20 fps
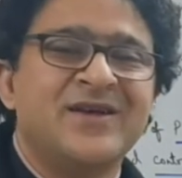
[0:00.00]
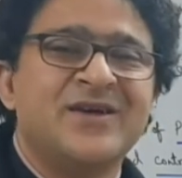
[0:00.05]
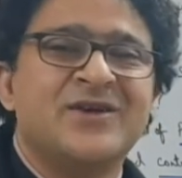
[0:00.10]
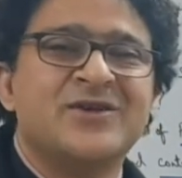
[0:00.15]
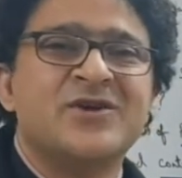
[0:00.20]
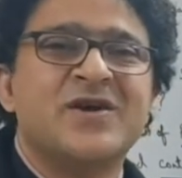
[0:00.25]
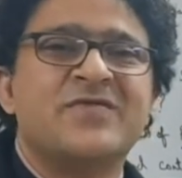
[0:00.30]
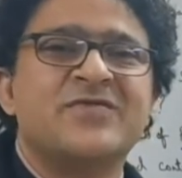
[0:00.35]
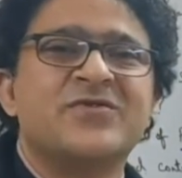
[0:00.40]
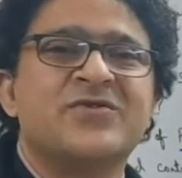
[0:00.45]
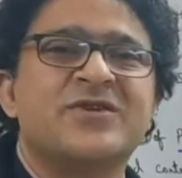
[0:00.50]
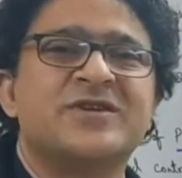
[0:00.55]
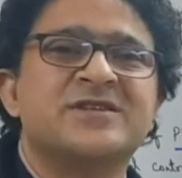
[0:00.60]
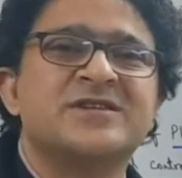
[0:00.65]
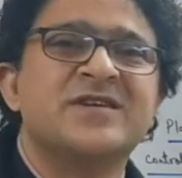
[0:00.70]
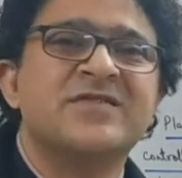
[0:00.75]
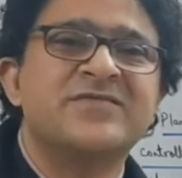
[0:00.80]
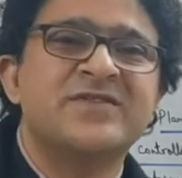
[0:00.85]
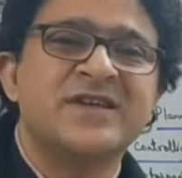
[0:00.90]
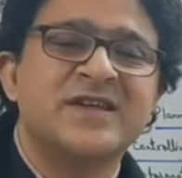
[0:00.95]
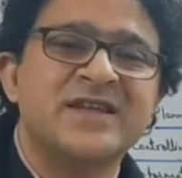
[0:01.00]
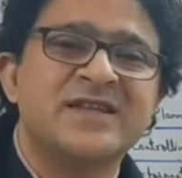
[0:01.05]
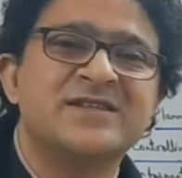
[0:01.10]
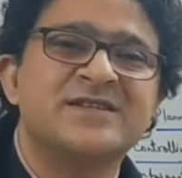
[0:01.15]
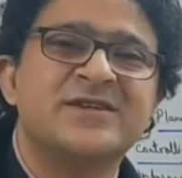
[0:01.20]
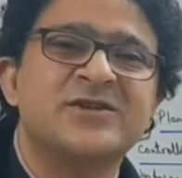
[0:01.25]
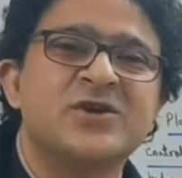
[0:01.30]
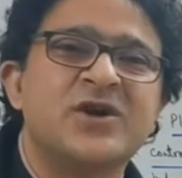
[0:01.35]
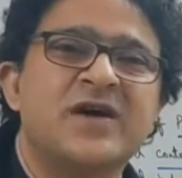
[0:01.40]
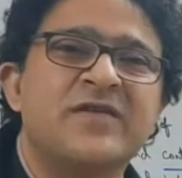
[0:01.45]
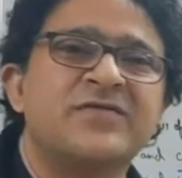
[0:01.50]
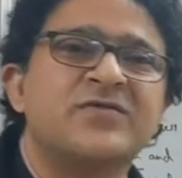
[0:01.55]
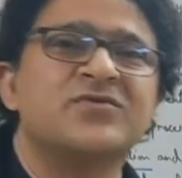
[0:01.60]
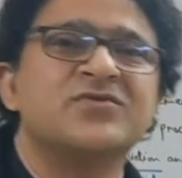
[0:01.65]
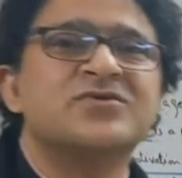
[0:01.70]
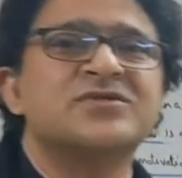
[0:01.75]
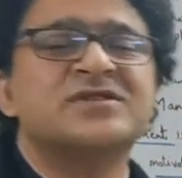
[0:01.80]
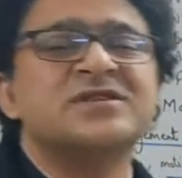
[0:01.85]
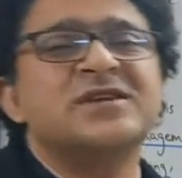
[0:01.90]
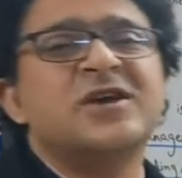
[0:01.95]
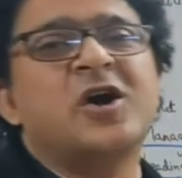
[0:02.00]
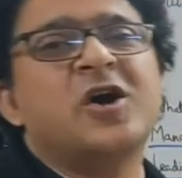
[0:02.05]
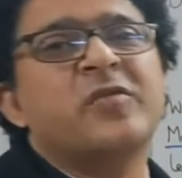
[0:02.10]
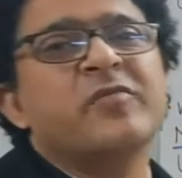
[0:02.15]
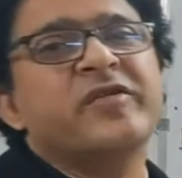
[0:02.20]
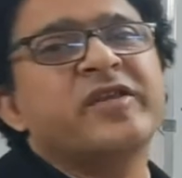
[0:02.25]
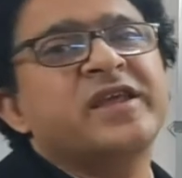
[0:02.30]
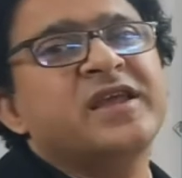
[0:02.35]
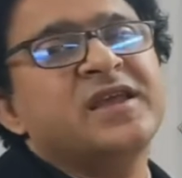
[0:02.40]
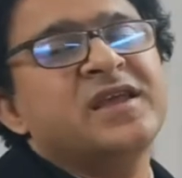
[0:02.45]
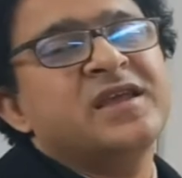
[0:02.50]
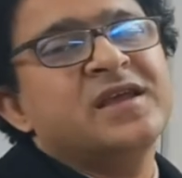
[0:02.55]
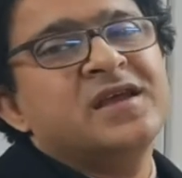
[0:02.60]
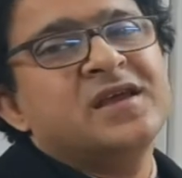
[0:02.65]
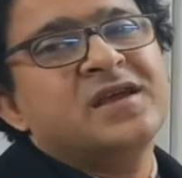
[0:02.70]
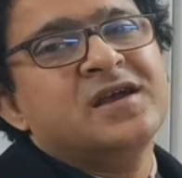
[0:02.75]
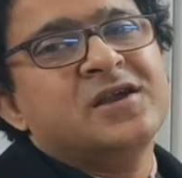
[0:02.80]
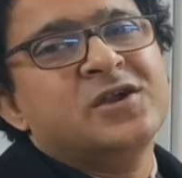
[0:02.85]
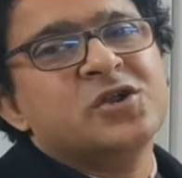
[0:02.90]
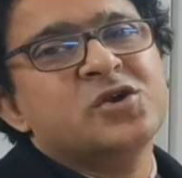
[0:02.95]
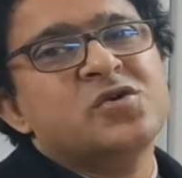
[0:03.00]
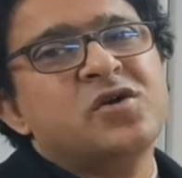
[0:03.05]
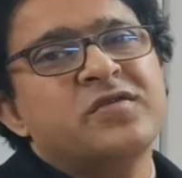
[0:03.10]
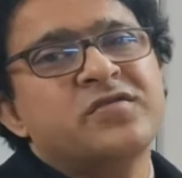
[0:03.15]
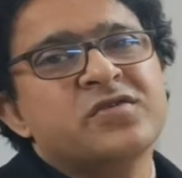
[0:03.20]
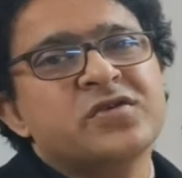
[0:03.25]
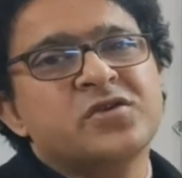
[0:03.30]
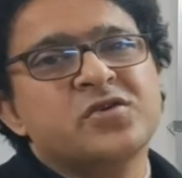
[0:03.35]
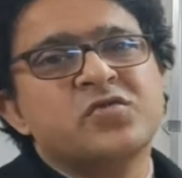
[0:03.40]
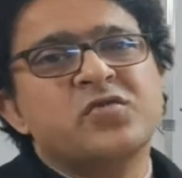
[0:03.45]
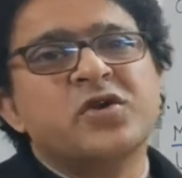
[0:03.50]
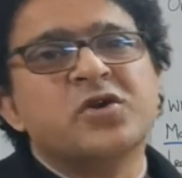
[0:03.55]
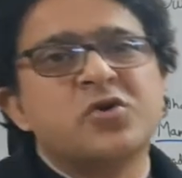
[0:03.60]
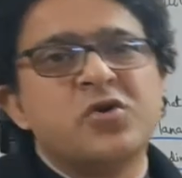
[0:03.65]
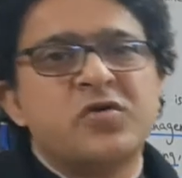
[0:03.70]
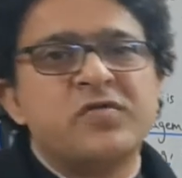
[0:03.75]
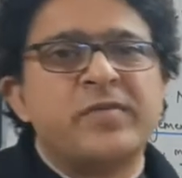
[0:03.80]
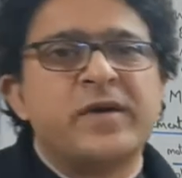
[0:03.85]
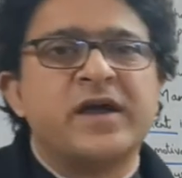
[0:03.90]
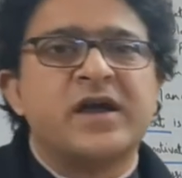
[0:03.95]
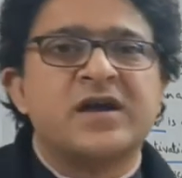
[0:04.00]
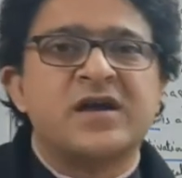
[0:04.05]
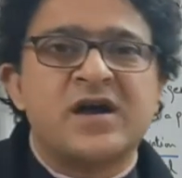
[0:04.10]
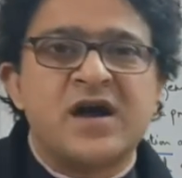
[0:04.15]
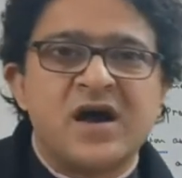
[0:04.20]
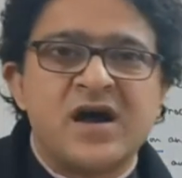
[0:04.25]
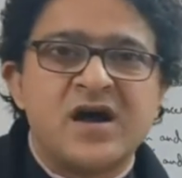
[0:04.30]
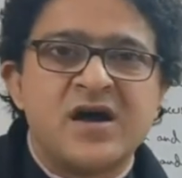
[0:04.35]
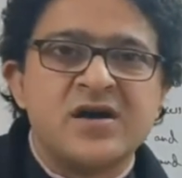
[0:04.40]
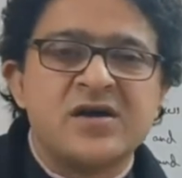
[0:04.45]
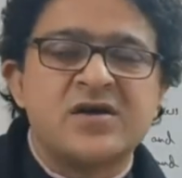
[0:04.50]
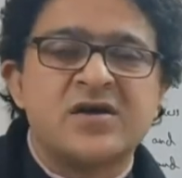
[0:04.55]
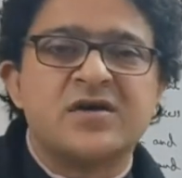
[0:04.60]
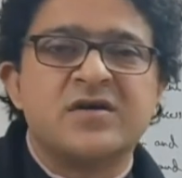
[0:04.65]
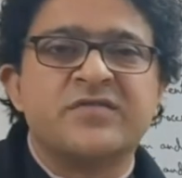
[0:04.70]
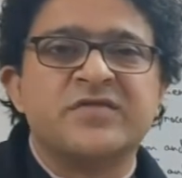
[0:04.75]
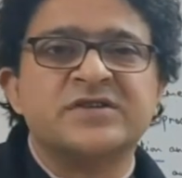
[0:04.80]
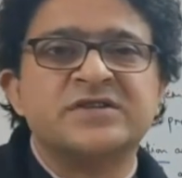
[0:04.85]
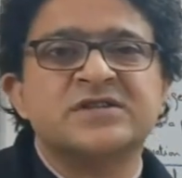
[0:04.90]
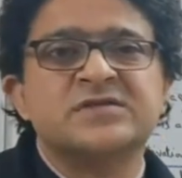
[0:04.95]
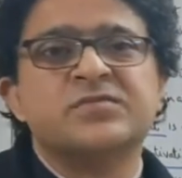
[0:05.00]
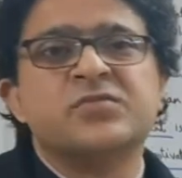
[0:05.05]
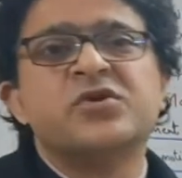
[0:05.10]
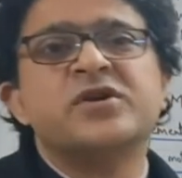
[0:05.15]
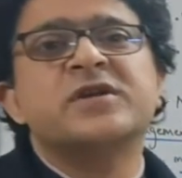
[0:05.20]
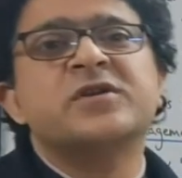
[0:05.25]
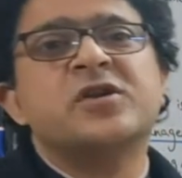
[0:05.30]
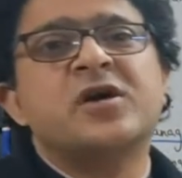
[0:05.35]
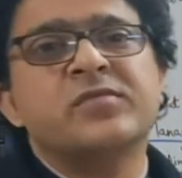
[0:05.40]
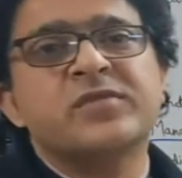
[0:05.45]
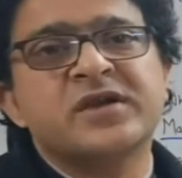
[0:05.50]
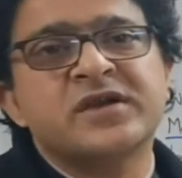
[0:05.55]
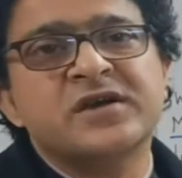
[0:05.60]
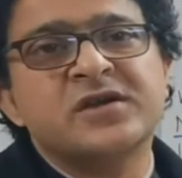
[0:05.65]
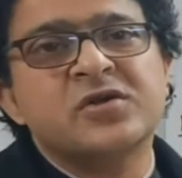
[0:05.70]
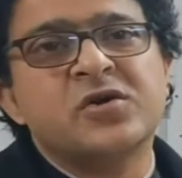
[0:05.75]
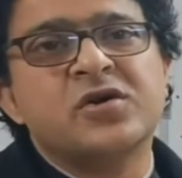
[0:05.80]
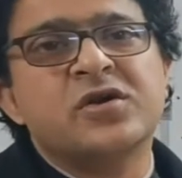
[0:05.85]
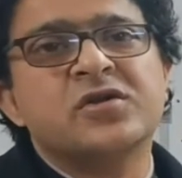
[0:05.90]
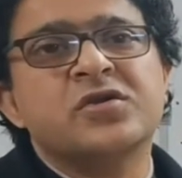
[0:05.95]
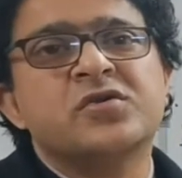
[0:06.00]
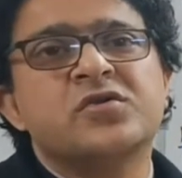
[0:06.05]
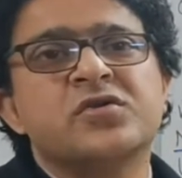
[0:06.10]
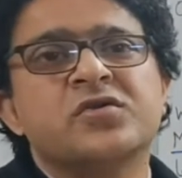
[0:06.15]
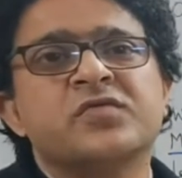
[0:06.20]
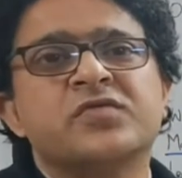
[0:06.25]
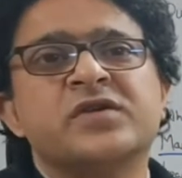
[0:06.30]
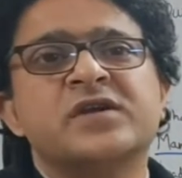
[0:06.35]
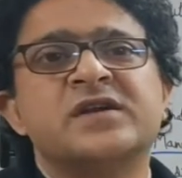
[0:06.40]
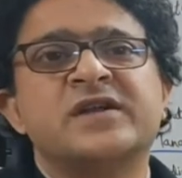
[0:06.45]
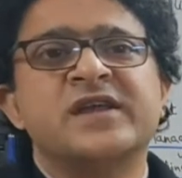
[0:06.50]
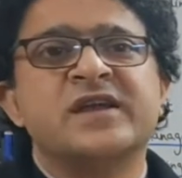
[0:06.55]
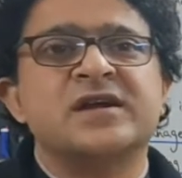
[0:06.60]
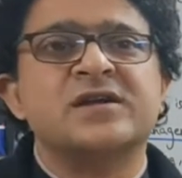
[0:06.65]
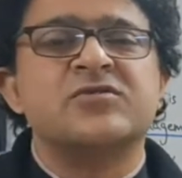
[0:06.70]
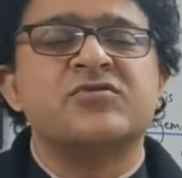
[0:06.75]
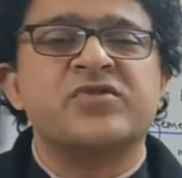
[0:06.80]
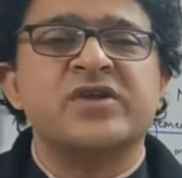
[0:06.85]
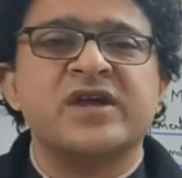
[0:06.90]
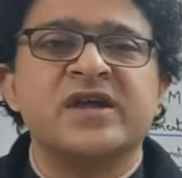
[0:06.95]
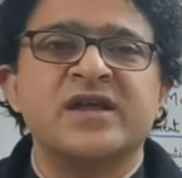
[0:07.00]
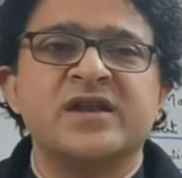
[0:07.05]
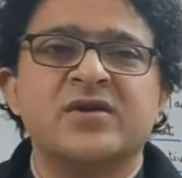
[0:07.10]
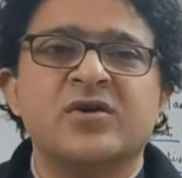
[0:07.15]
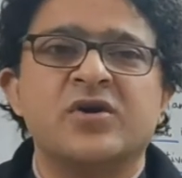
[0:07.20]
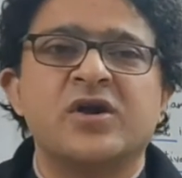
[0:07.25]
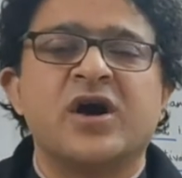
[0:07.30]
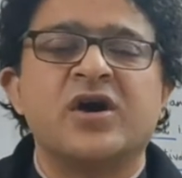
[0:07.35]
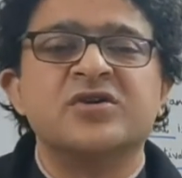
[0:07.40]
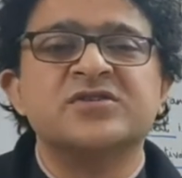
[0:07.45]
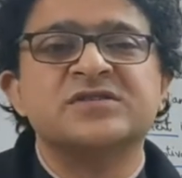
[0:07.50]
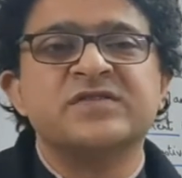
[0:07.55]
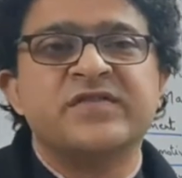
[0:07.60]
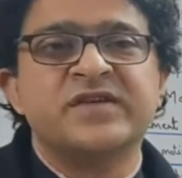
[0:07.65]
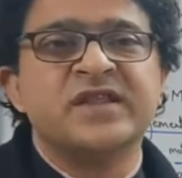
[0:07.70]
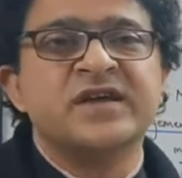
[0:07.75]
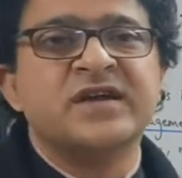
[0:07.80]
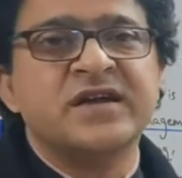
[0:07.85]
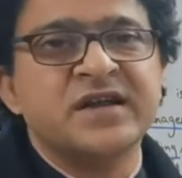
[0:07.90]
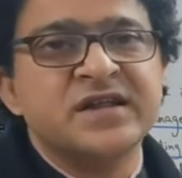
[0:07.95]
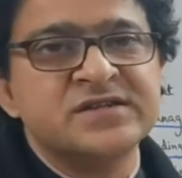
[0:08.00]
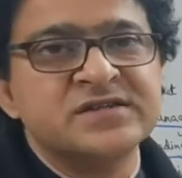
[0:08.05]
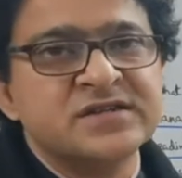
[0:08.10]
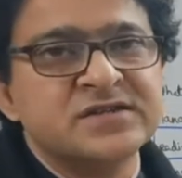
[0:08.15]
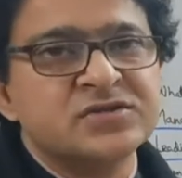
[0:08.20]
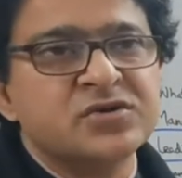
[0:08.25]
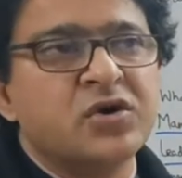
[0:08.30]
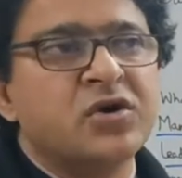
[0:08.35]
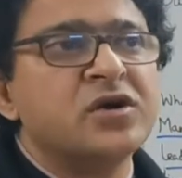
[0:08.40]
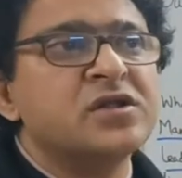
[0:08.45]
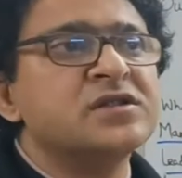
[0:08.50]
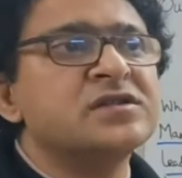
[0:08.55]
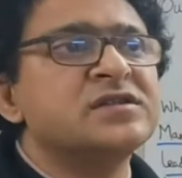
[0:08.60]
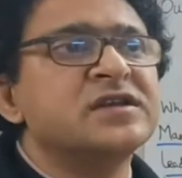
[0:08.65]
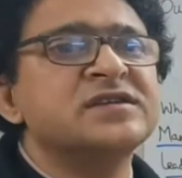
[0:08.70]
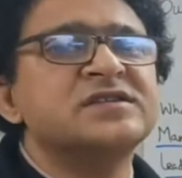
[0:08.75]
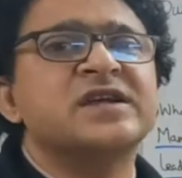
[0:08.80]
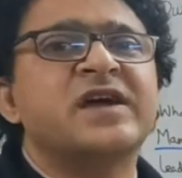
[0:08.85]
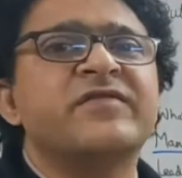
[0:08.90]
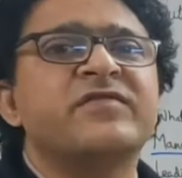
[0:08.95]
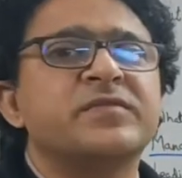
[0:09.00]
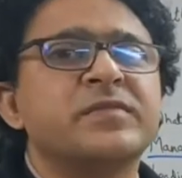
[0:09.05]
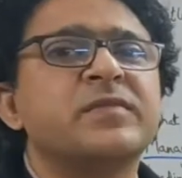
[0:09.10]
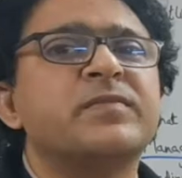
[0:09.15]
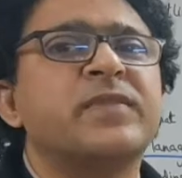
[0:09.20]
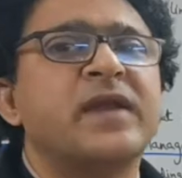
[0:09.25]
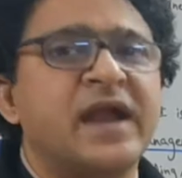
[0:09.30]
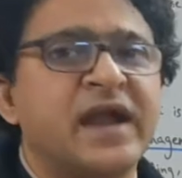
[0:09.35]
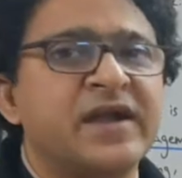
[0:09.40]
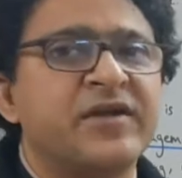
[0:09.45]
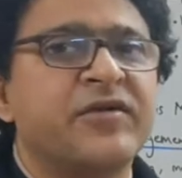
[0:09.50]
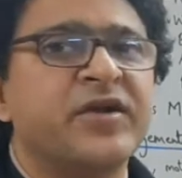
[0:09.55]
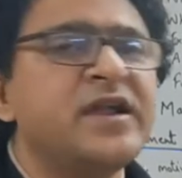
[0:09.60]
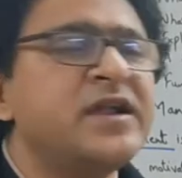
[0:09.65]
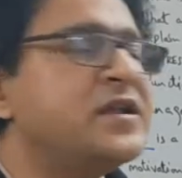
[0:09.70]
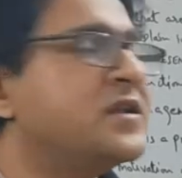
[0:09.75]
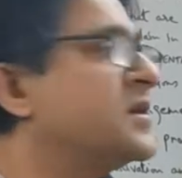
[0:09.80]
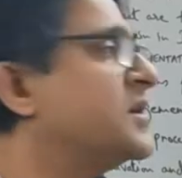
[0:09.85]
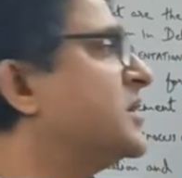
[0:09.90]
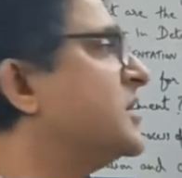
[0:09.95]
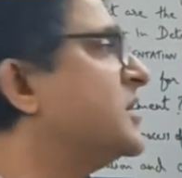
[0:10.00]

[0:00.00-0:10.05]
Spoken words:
You have to reserve tickets, and you have to see how many do you want to go by a car which is more economical, or you will take a train, or how's the weather conditions. So all the things have to be planned, right?